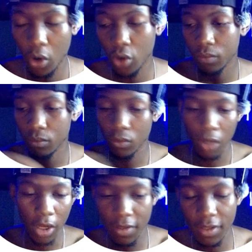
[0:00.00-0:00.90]
or
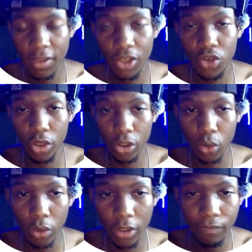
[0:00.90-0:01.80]
anything that you're
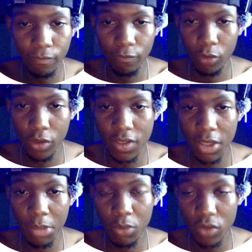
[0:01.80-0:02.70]
including for these
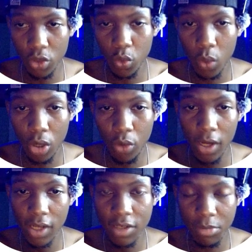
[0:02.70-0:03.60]
emails that you want to
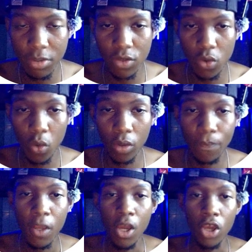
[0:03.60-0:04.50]
write as a business owner.
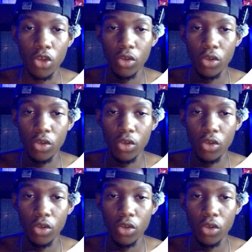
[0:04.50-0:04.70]
You